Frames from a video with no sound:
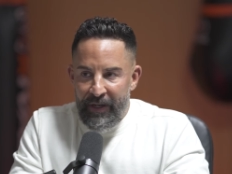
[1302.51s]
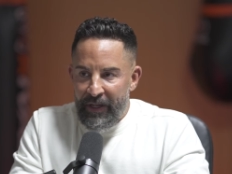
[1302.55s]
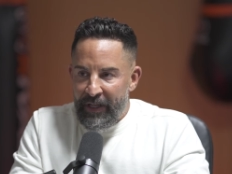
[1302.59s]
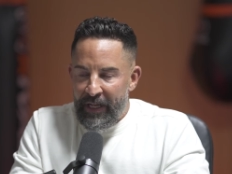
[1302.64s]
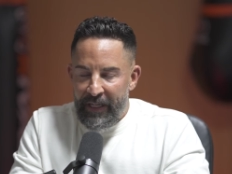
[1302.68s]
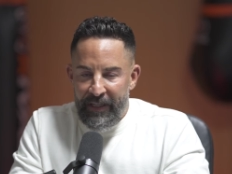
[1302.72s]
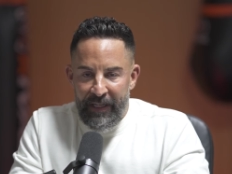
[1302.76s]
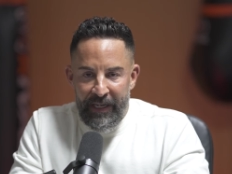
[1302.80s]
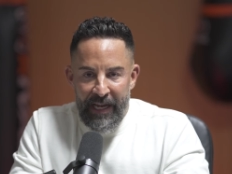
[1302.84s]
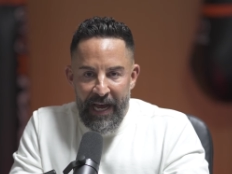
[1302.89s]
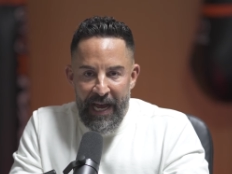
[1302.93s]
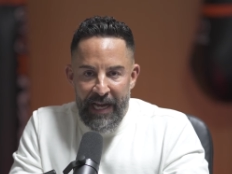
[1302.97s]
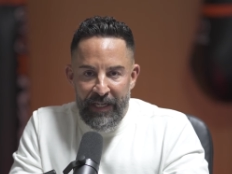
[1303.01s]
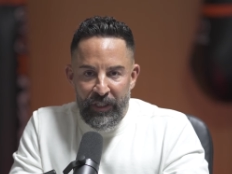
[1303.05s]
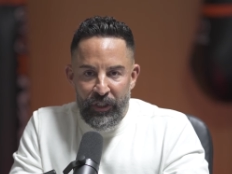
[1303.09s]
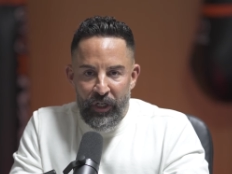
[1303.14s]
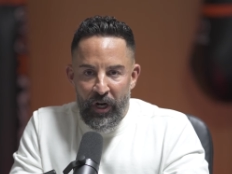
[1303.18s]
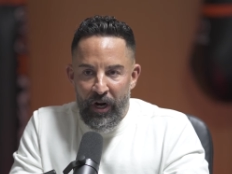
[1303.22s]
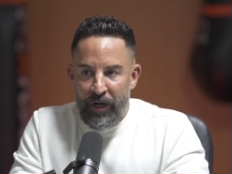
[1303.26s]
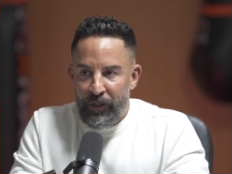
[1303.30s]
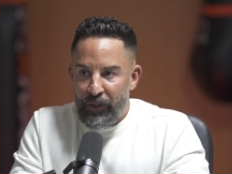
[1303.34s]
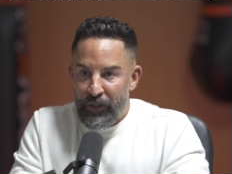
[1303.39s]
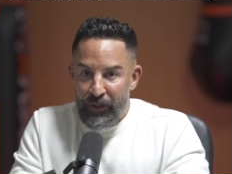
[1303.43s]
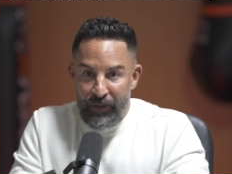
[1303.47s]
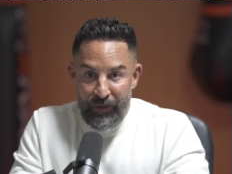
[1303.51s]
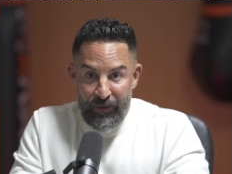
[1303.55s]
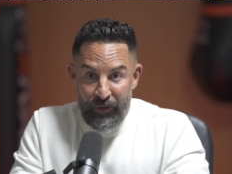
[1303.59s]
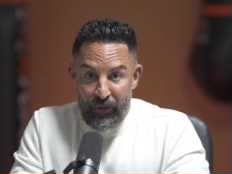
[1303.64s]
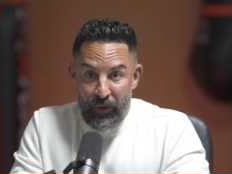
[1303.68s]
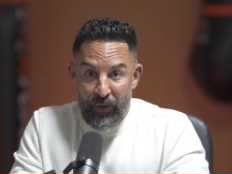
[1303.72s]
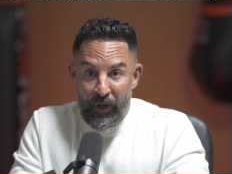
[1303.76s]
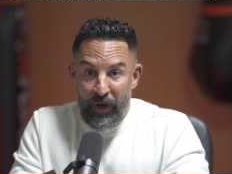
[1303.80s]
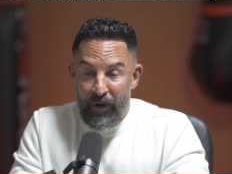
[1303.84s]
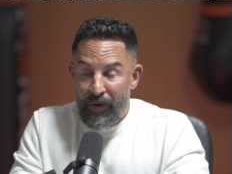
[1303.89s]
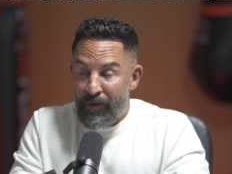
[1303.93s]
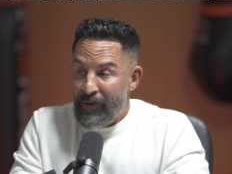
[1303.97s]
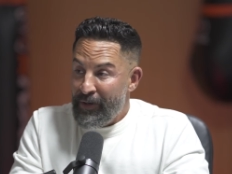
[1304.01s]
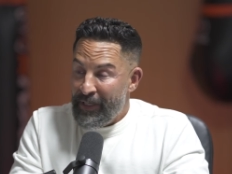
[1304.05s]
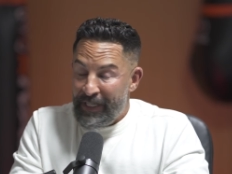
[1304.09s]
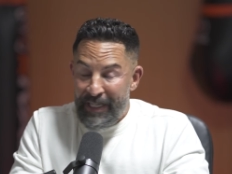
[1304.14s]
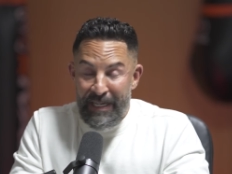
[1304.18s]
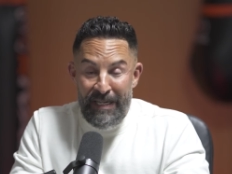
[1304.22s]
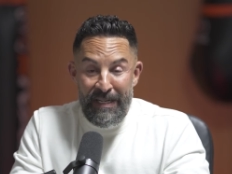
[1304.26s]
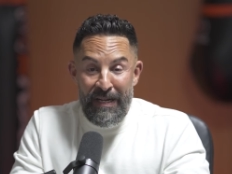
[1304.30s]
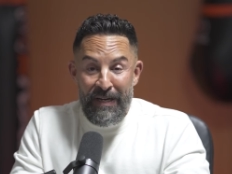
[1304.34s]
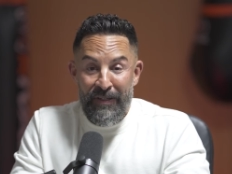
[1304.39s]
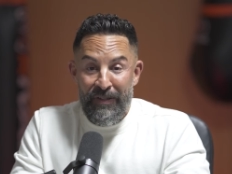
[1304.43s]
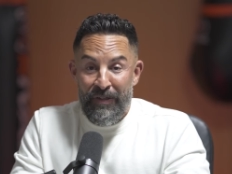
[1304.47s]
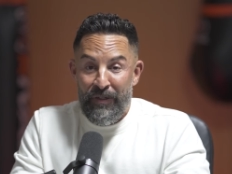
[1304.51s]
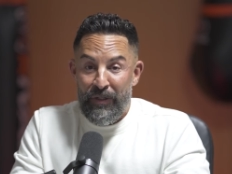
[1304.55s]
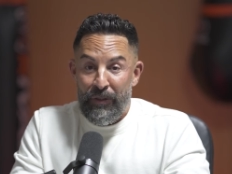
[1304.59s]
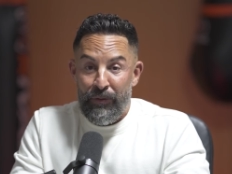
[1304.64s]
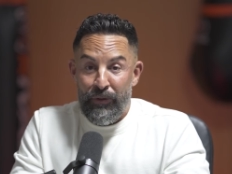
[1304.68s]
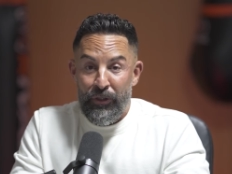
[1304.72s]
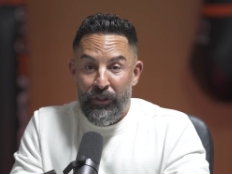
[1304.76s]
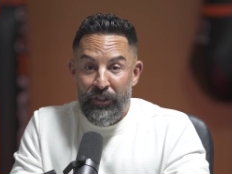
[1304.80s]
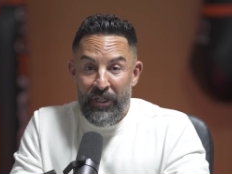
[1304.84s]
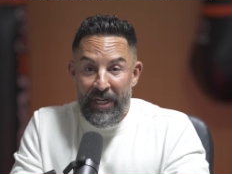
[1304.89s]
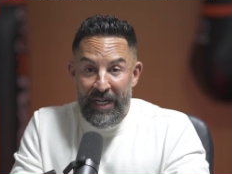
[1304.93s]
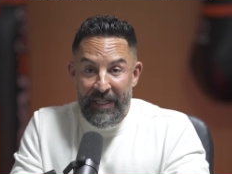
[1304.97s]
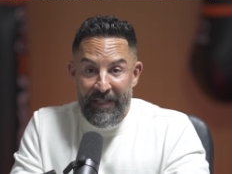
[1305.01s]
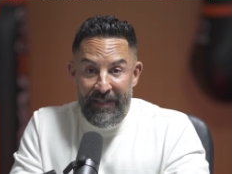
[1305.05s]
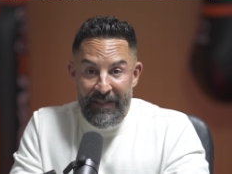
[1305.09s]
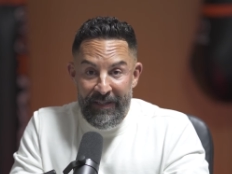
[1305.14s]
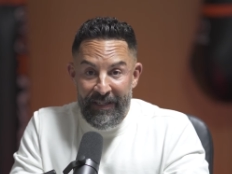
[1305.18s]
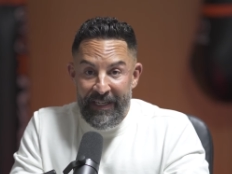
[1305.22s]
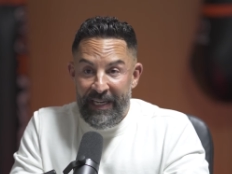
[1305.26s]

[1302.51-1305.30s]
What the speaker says: And the guy in charge, Trudeau, he doesn't do shit.